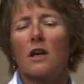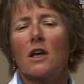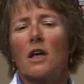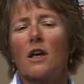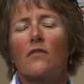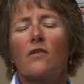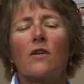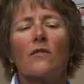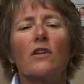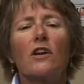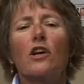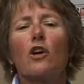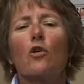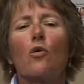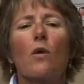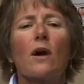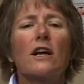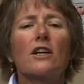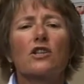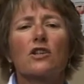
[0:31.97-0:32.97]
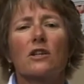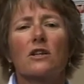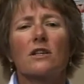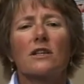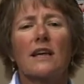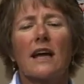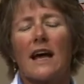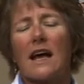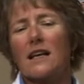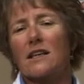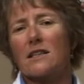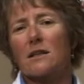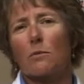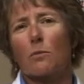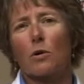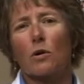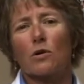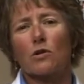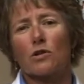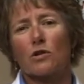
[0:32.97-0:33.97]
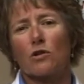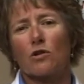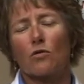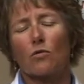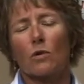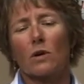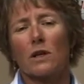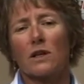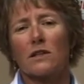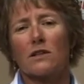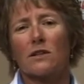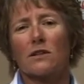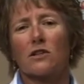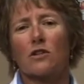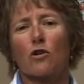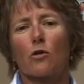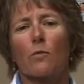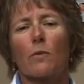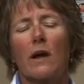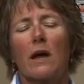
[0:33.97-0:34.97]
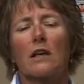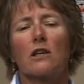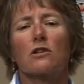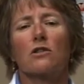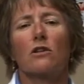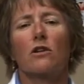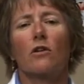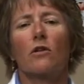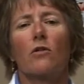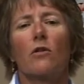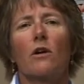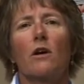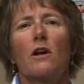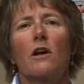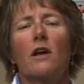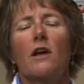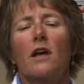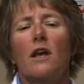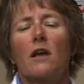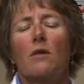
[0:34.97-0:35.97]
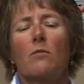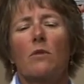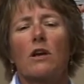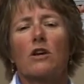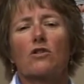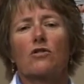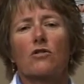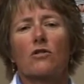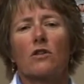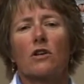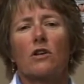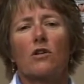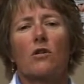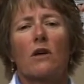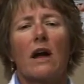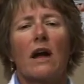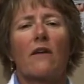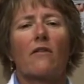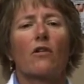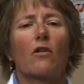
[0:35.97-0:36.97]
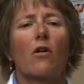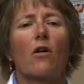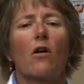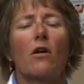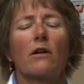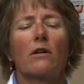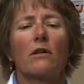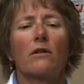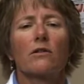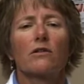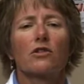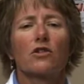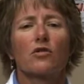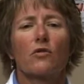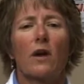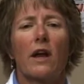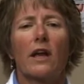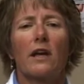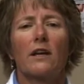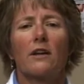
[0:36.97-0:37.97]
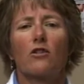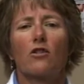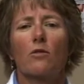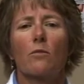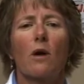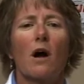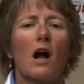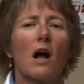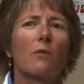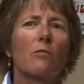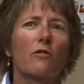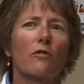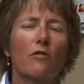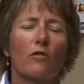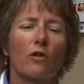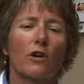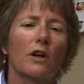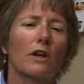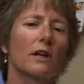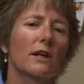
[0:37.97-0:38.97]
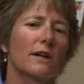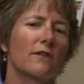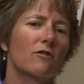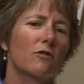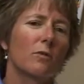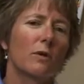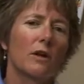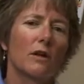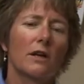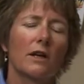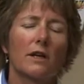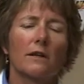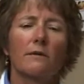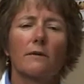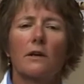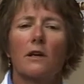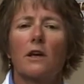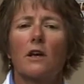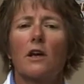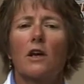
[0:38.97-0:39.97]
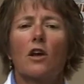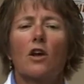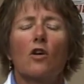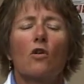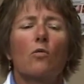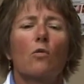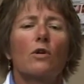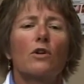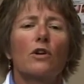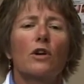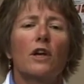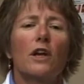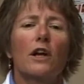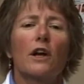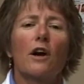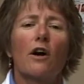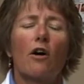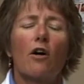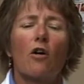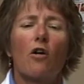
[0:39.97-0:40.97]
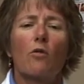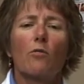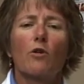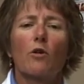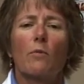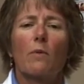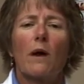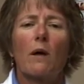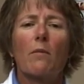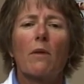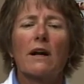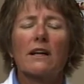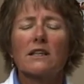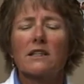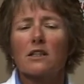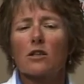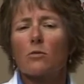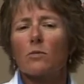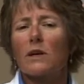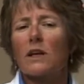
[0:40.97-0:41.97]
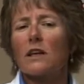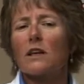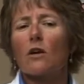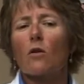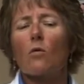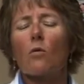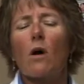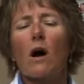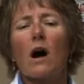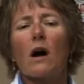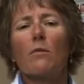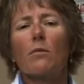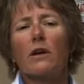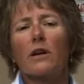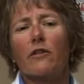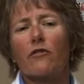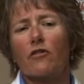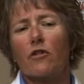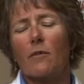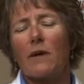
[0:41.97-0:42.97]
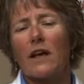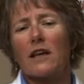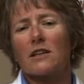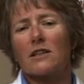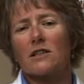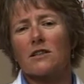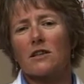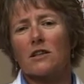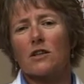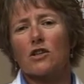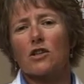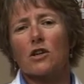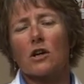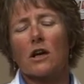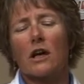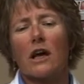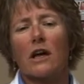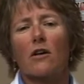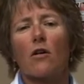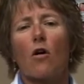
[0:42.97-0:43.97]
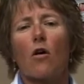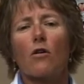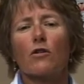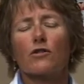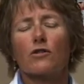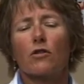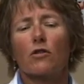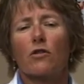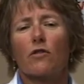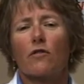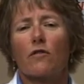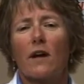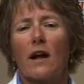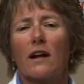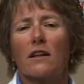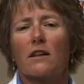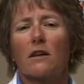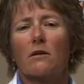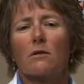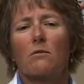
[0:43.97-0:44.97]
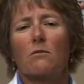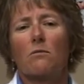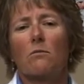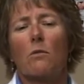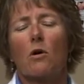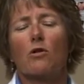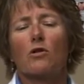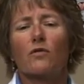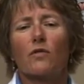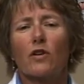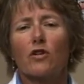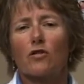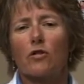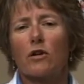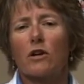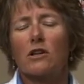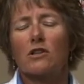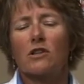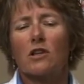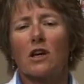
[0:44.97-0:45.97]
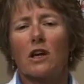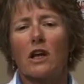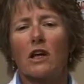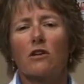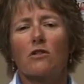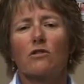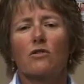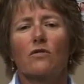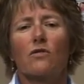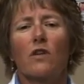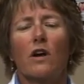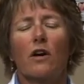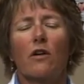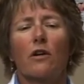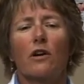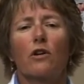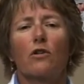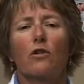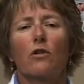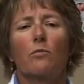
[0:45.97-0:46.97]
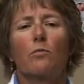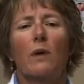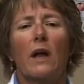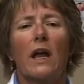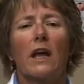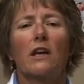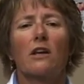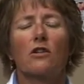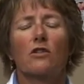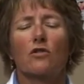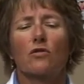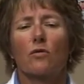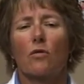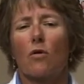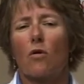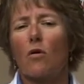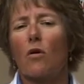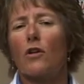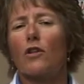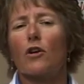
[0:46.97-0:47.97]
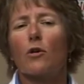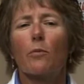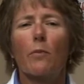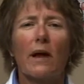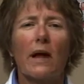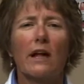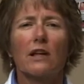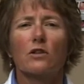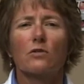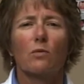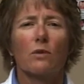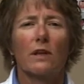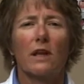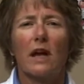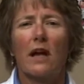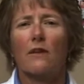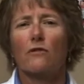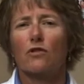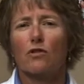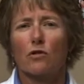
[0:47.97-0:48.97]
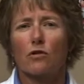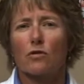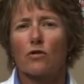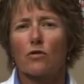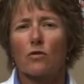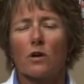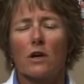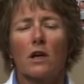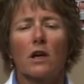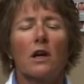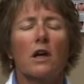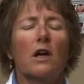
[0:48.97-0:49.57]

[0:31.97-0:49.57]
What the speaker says: If you have any questions, ask the person who releases your pet to you, and make sure that you have it all straight in your mind before you leave the building. When you get home, your pet might still be a little wobbly from anesthesia, and also the fact that most veterinarians today use very good pain control on their pets when they have surgery.